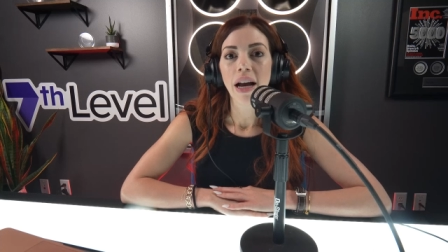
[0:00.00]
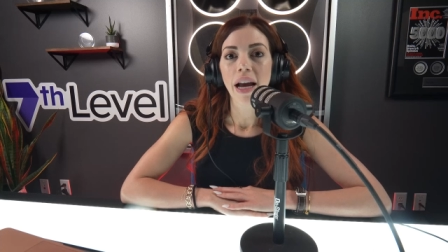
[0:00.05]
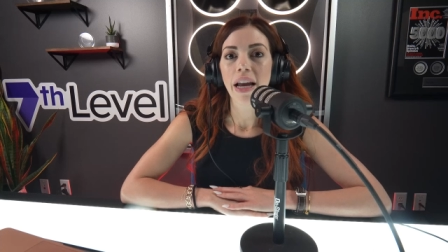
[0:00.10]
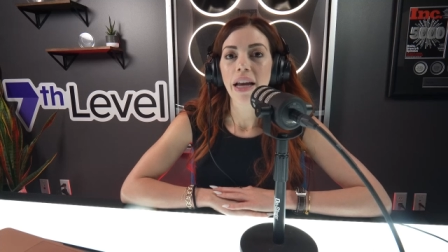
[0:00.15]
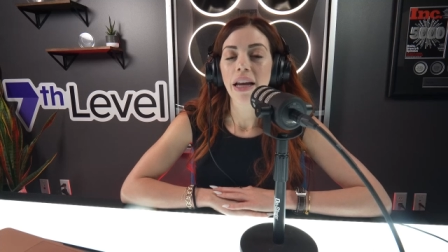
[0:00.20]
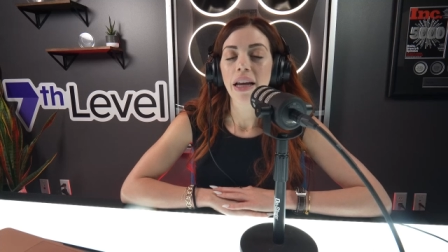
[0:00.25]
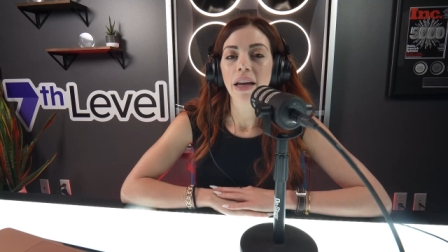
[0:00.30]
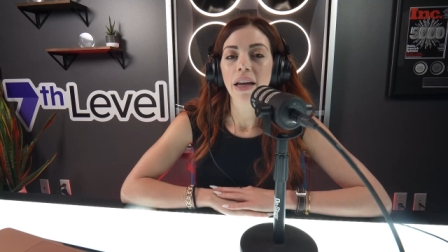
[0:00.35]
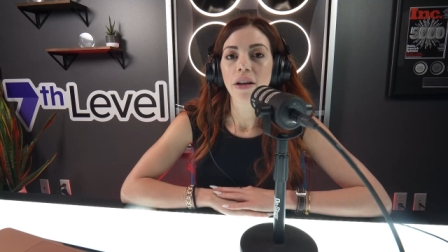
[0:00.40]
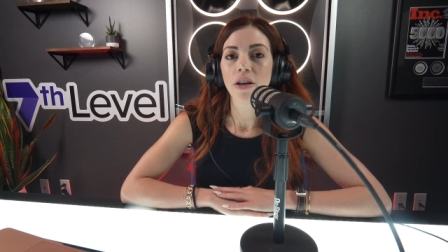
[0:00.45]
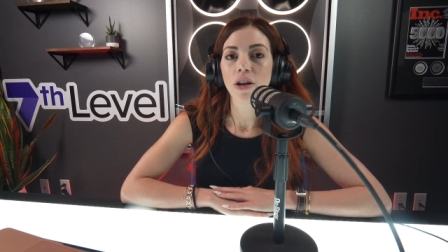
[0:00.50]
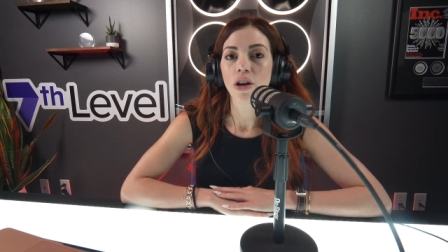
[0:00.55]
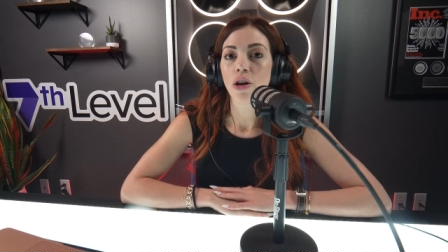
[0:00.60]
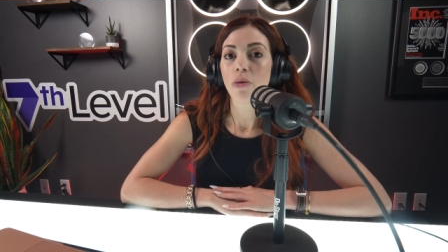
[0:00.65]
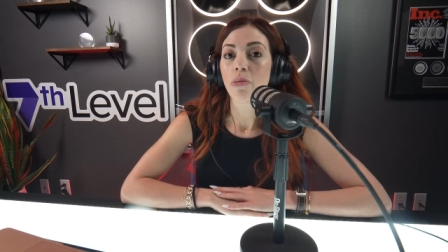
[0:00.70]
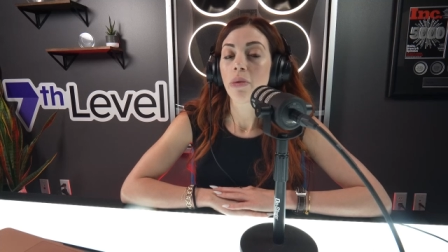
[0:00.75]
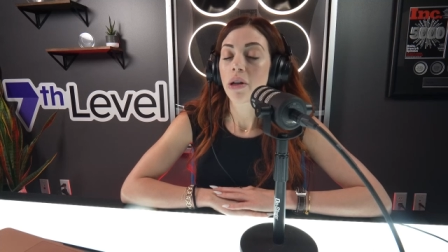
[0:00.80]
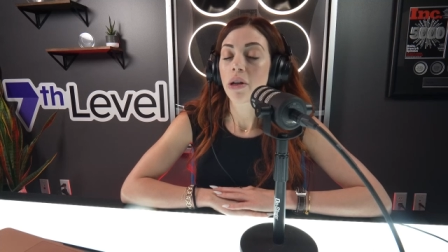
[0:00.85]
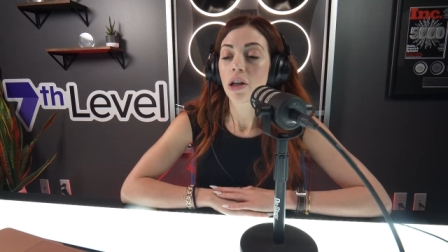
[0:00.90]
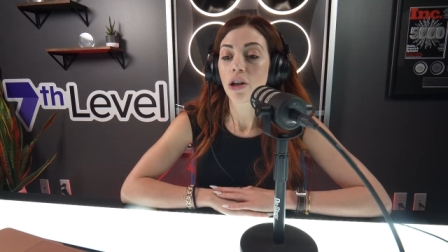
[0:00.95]
in, you
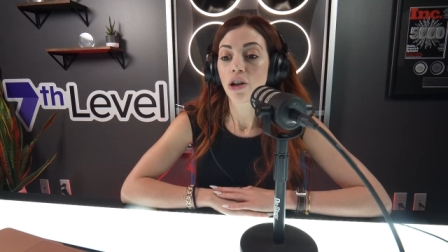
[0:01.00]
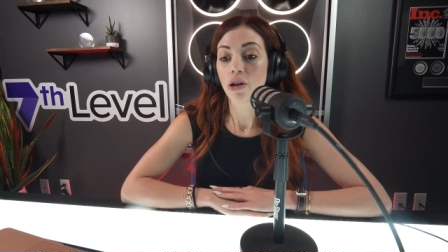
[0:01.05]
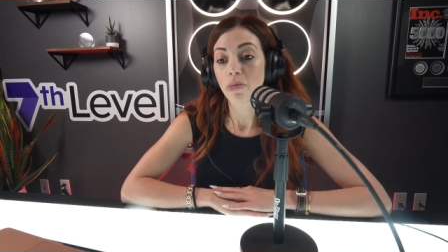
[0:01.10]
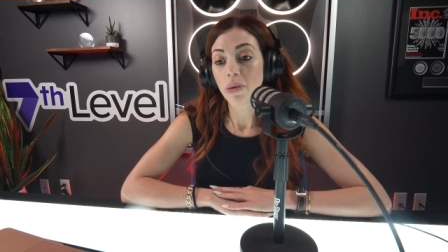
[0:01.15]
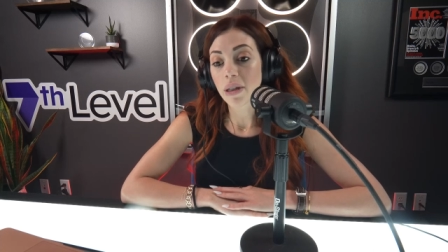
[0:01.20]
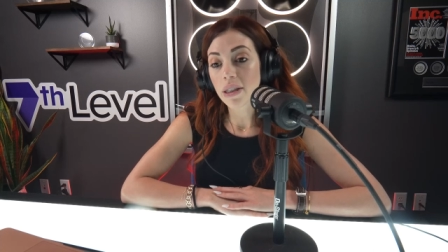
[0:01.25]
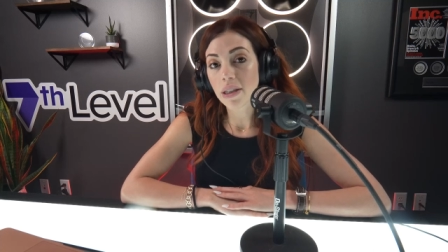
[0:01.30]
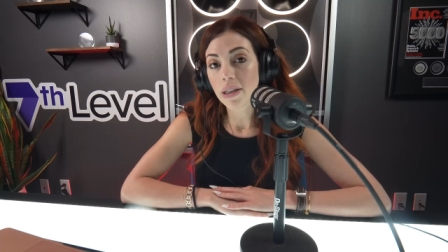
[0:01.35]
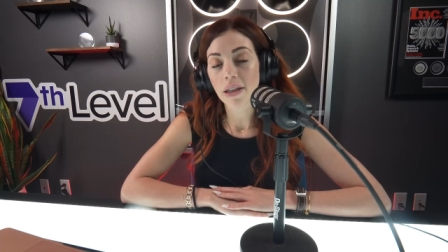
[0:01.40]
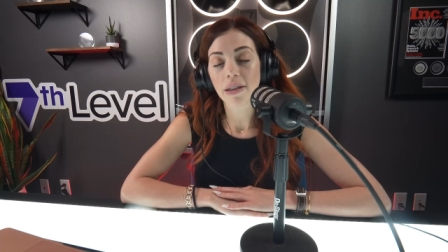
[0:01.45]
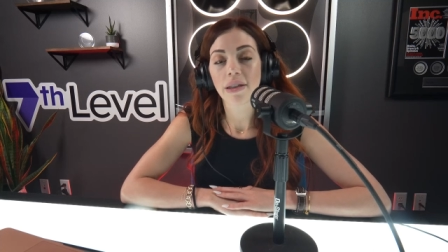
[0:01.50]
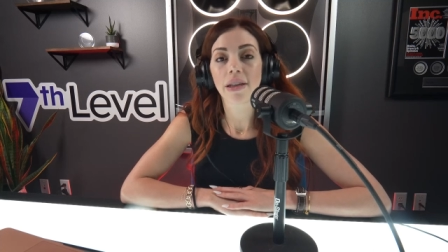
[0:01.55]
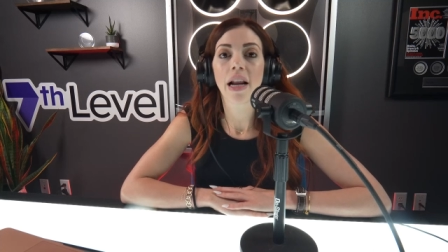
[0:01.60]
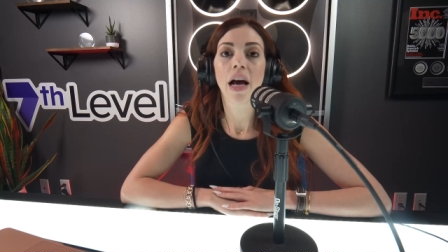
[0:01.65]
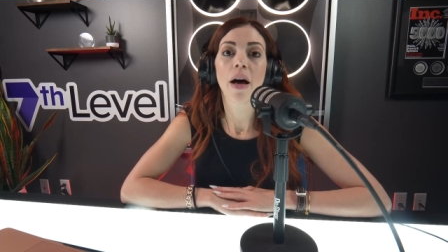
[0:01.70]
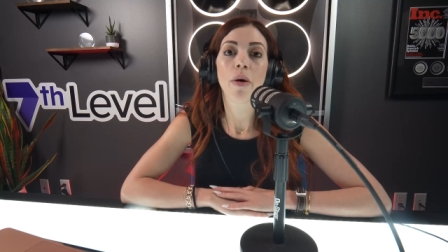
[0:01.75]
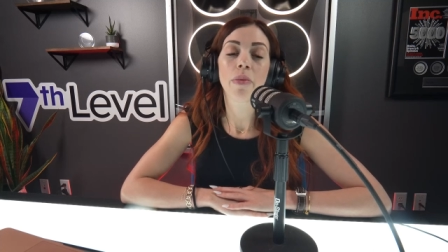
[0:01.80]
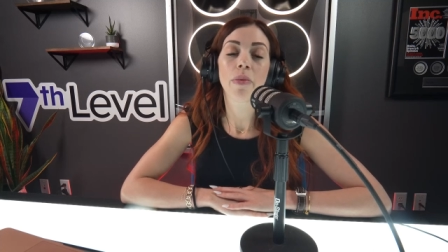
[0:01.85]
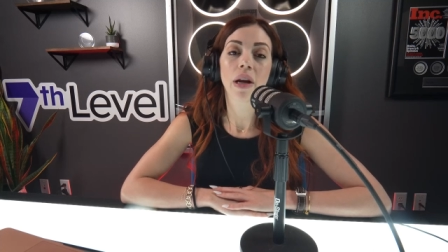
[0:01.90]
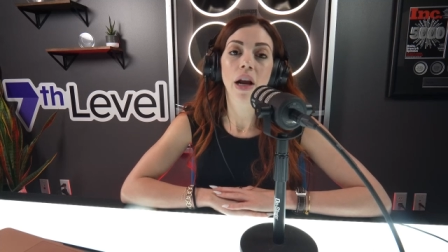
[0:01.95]
know, building your business and
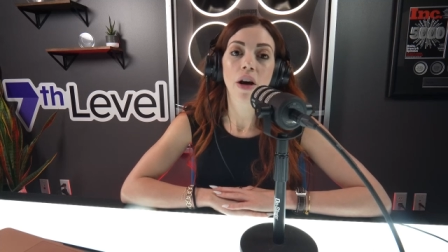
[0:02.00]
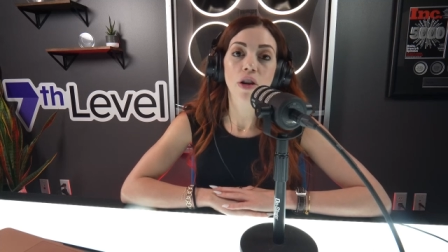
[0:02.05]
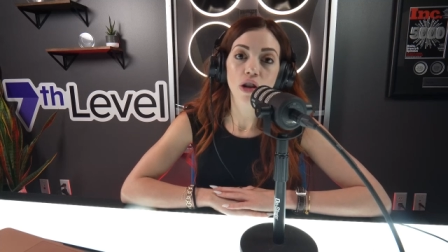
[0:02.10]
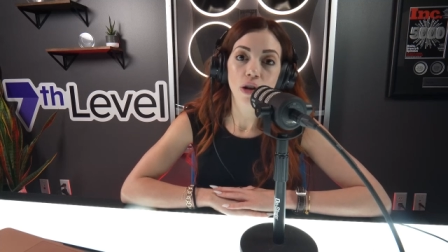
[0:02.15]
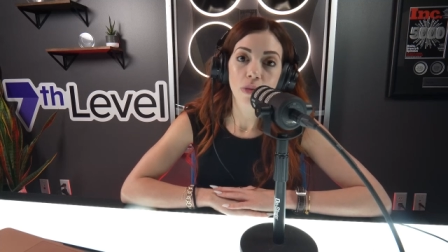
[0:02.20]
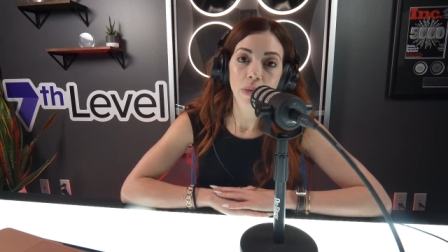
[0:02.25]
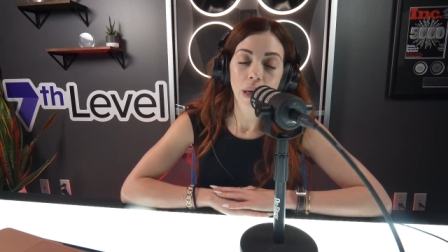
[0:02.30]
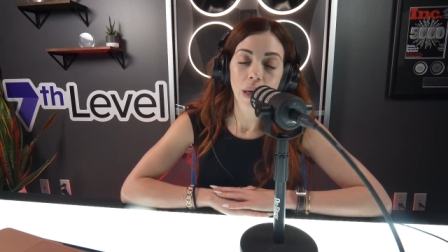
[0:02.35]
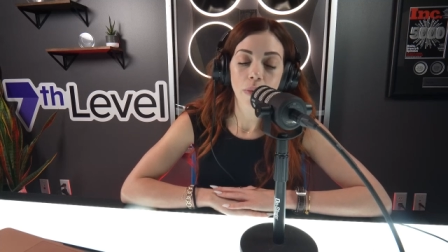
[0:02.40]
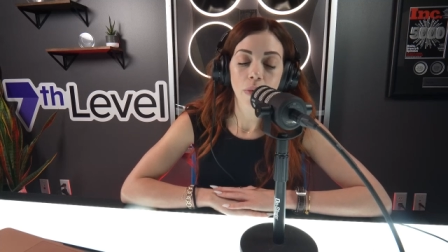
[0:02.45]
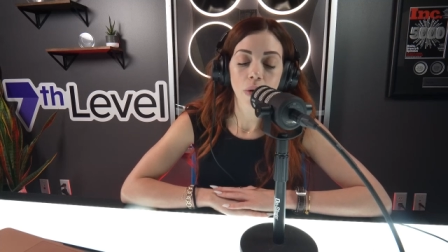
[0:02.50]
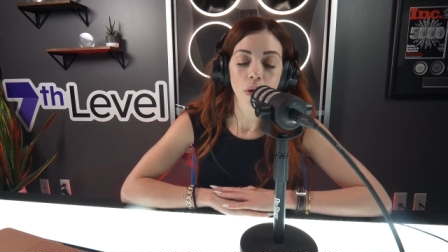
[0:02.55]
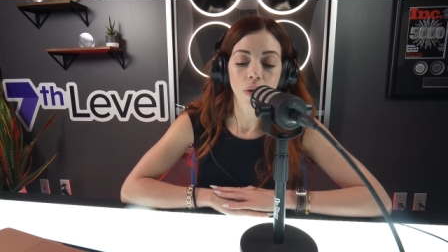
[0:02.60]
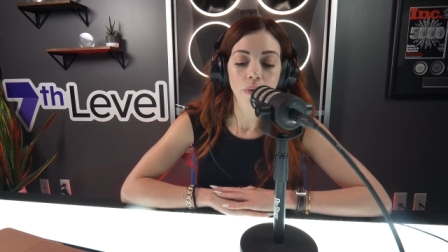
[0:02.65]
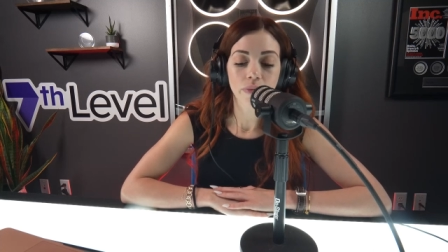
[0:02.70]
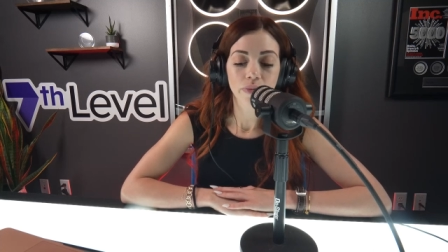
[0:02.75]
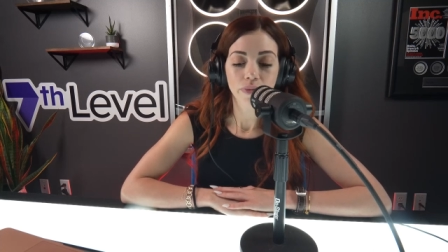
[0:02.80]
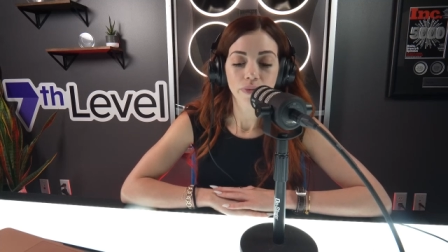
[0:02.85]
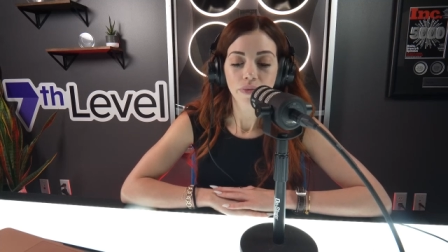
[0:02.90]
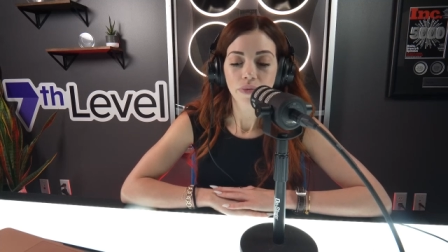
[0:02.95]
helping other
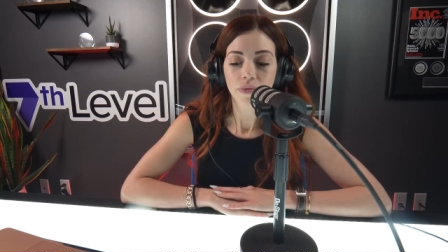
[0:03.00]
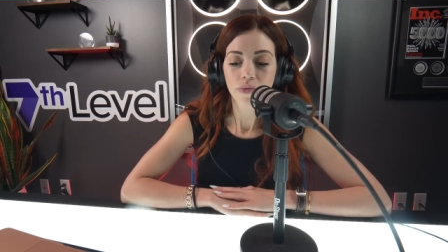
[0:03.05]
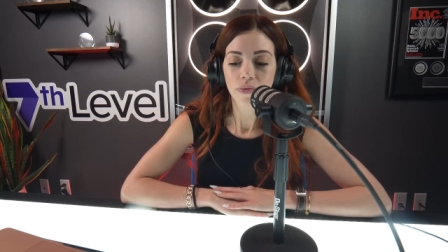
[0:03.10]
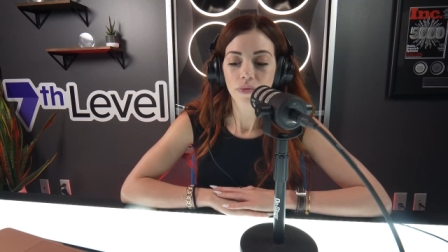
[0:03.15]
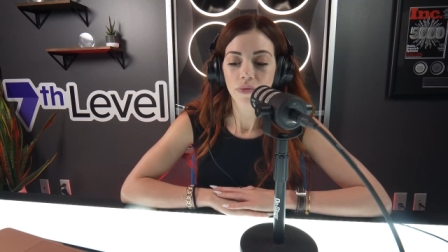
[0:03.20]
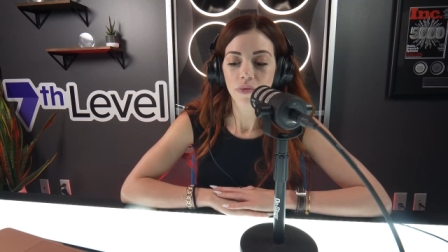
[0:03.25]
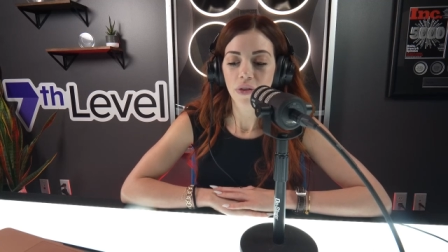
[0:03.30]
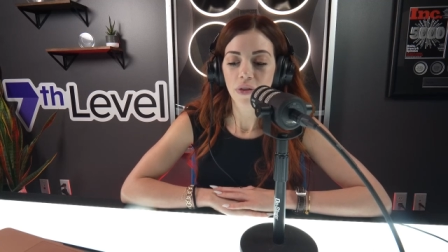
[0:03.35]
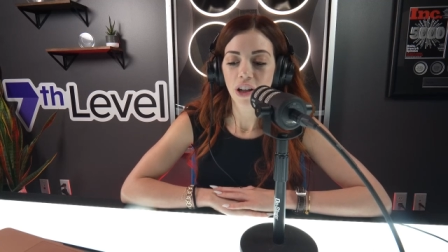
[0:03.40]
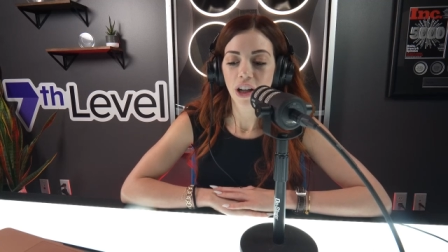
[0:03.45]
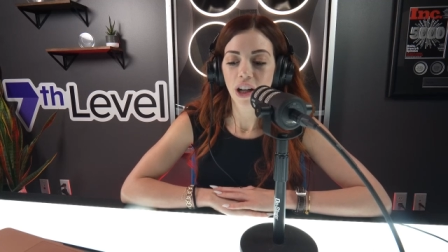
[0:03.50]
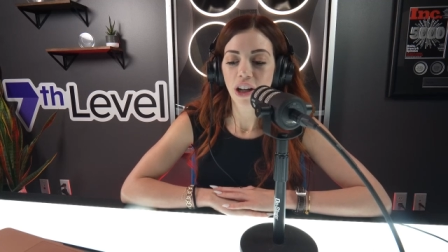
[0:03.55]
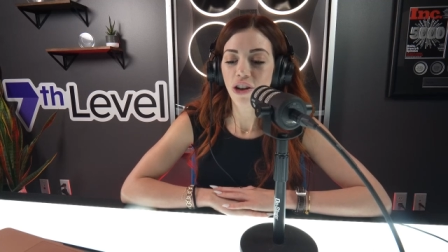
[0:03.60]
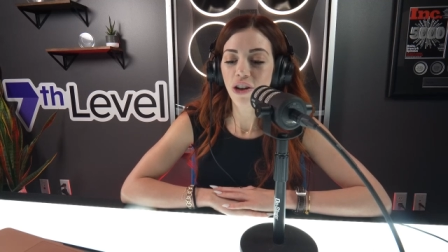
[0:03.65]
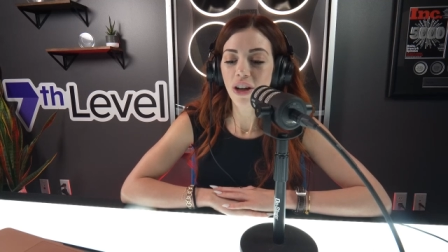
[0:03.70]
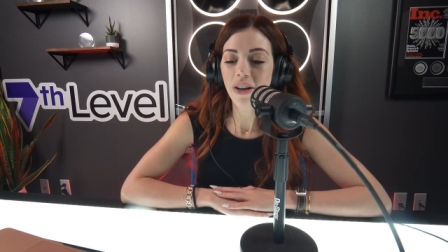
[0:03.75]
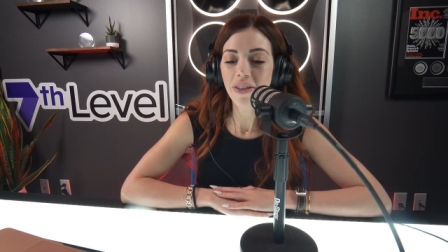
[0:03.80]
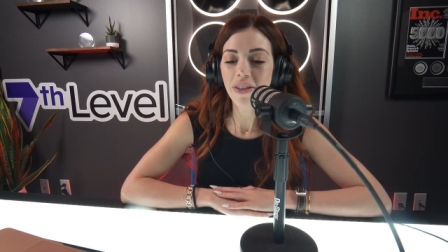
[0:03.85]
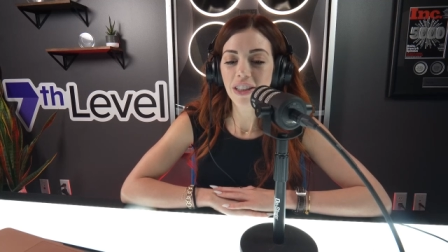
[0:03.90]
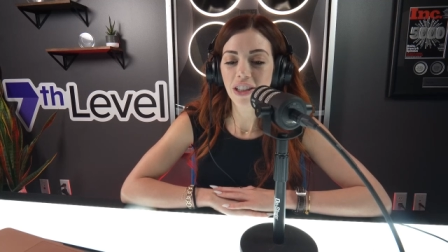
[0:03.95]
people can
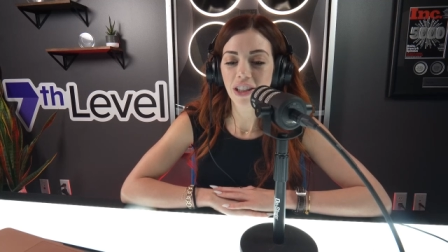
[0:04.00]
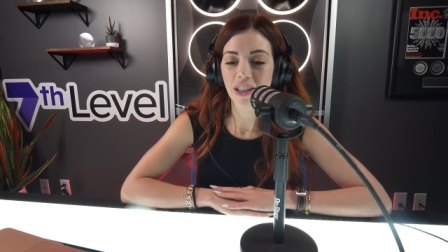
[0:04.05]
you give us